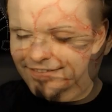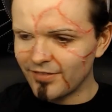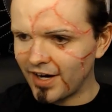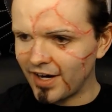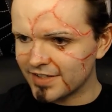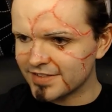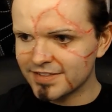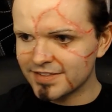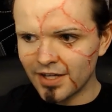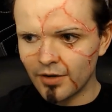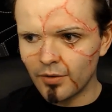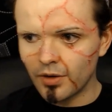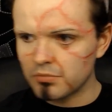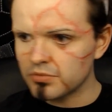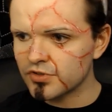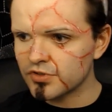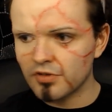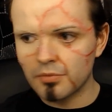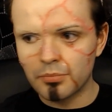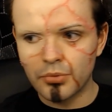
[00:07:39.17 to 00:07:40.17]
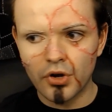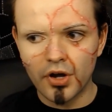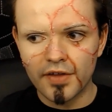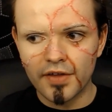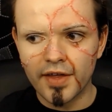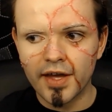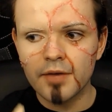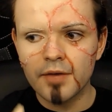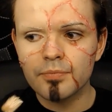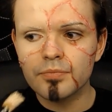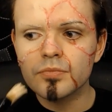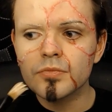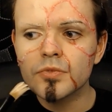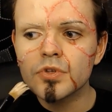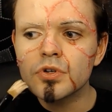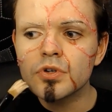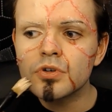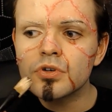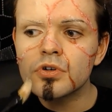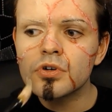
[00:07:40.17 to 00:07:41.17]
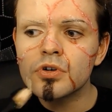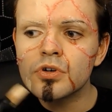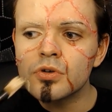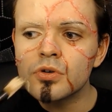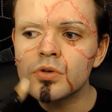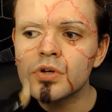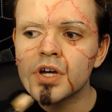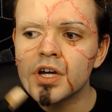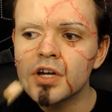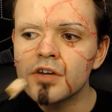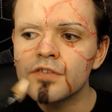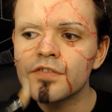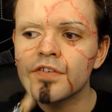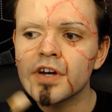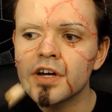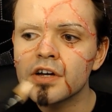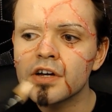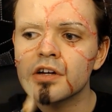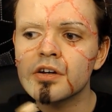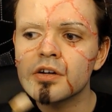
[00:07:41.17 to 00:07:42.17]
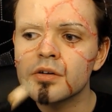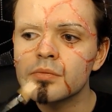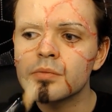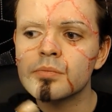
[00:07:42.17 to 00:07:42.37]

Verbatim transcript: Right, so I'm just going to apply that all over